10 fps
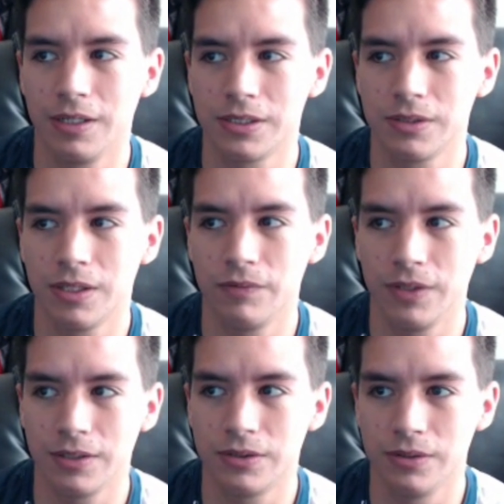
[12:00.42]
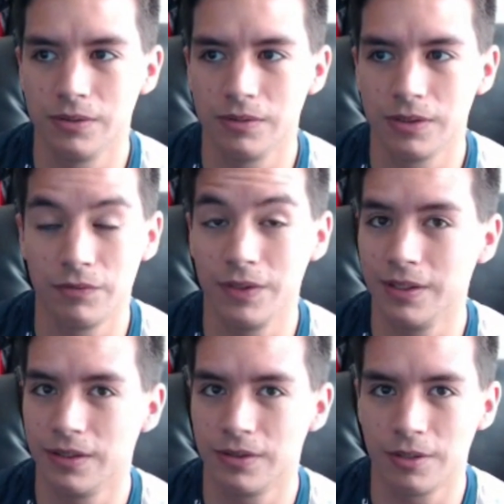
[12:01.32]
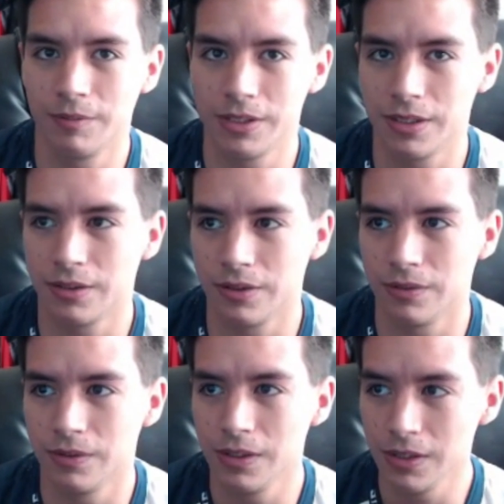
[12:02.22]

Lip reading: I still have yet to defeat in a tournament set, though.